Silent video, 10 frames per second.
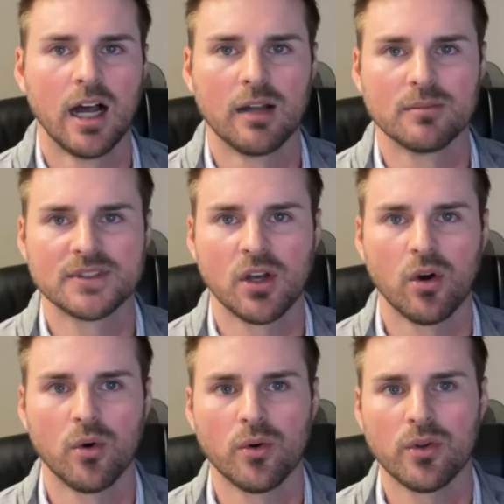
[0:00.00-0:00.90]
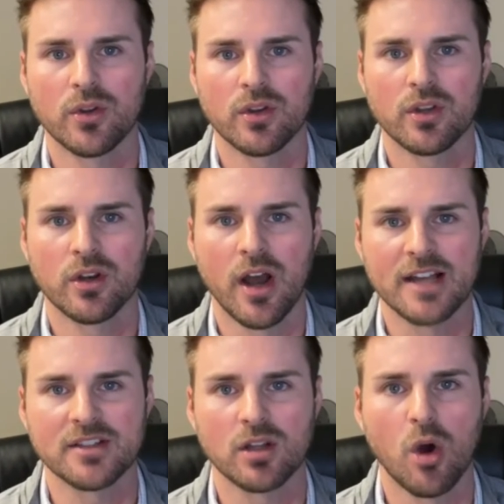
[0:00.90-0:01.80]
So,
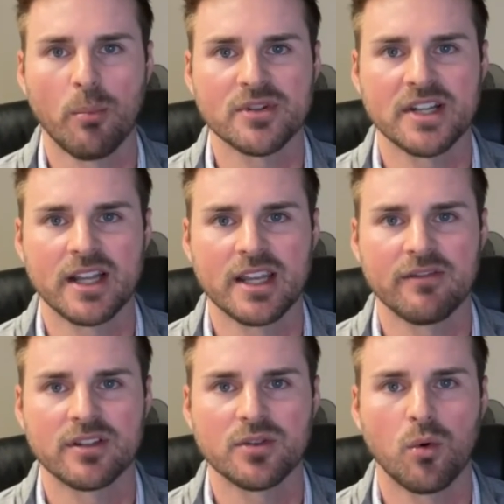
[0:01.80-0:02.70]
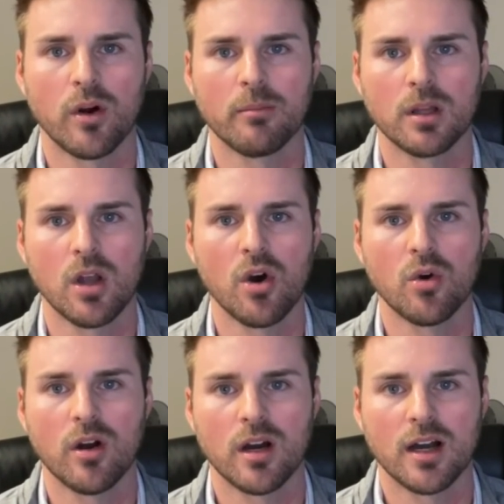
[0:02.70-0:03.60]
as a low percent of the inventory,
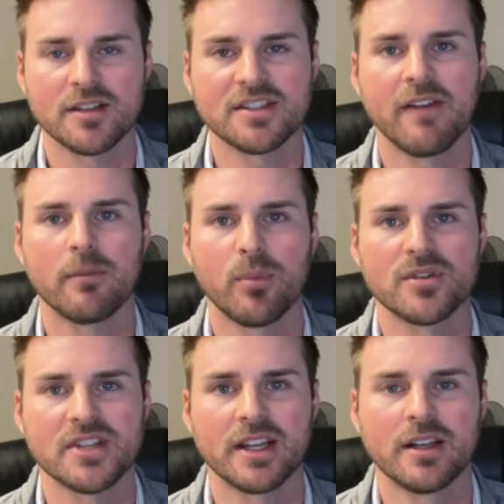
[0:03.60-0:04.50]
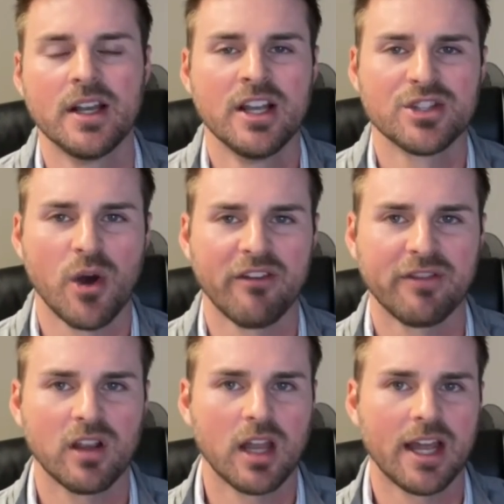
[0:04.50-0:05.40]
below 7%. So I
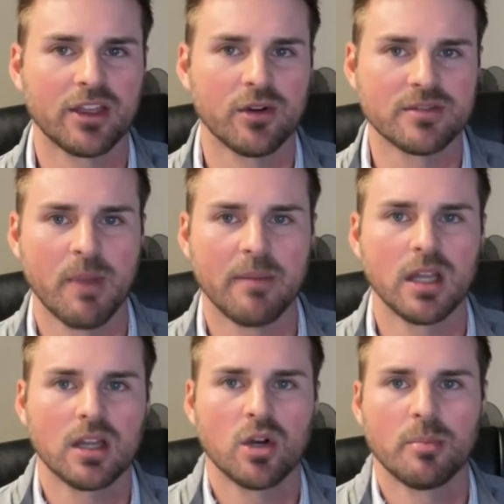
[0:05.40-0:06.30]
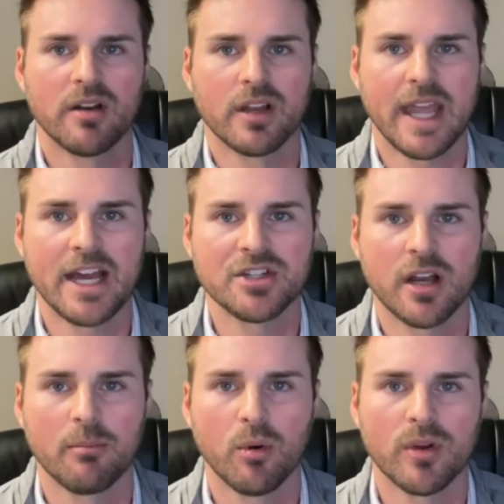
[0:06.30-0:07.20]
feel like there's maybe a little bit of a catch
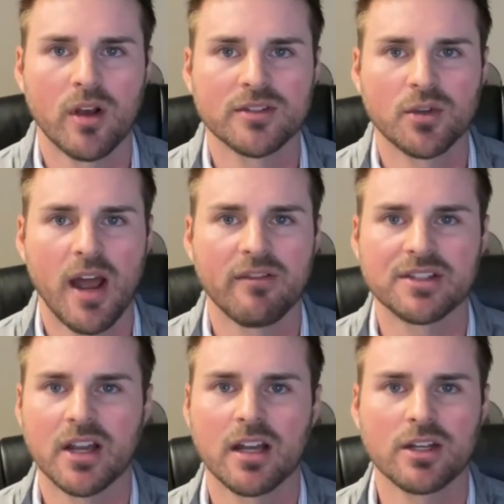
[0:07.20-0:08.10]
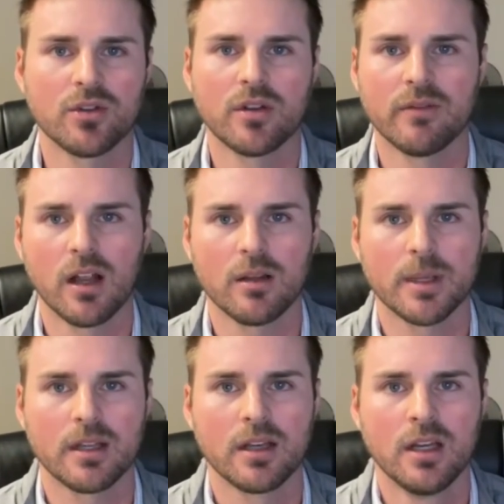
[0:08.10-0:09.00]
up, but we also have a ton of new
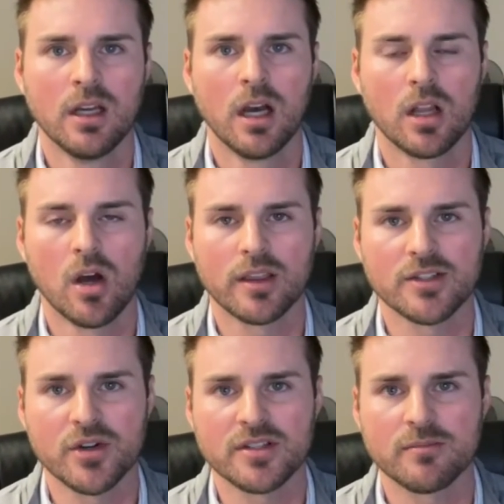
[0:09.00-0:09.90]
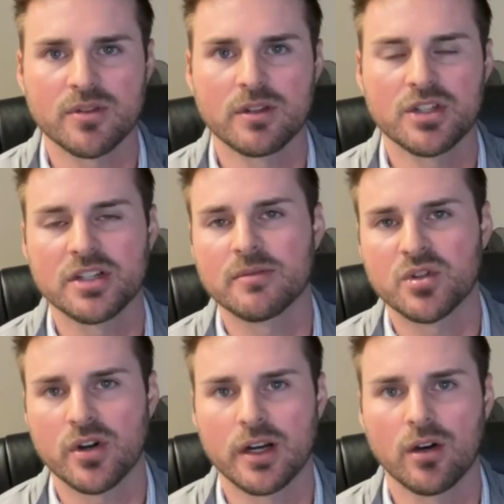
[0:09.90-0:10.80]
development along the Chisholm
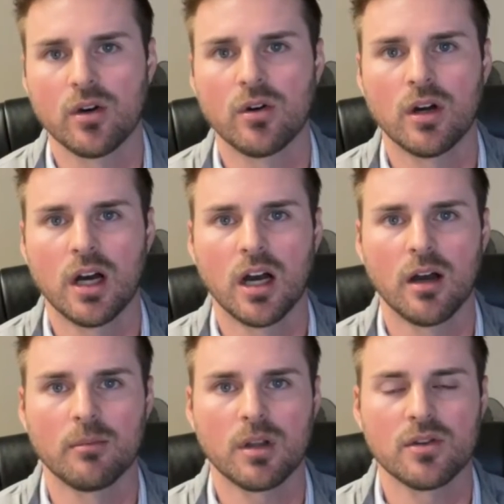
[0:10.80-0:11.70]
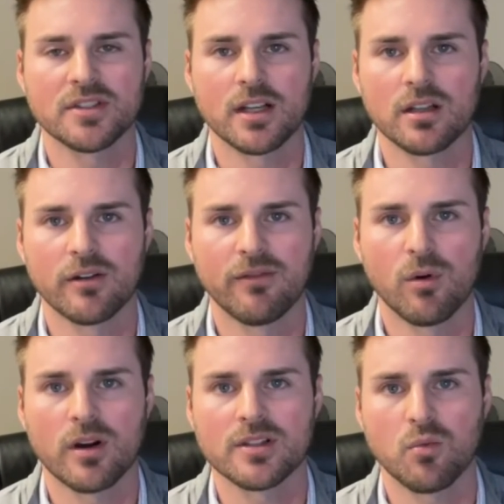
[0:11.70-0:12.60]
Trail, close to Clear
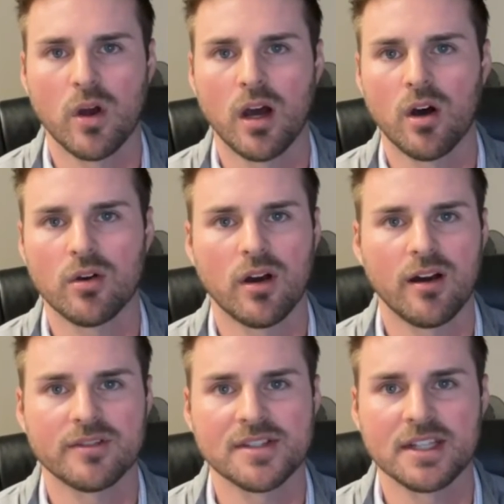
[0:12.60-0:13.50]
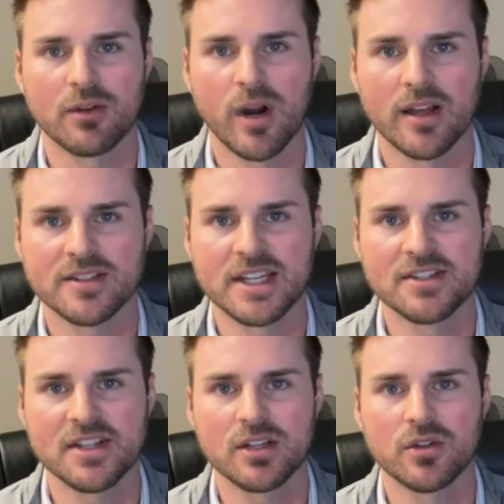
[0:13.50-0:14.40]
Fork as well, obviously around
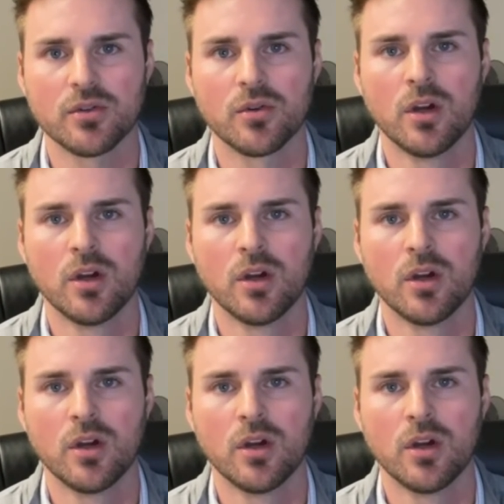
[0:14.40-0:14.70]
TCU,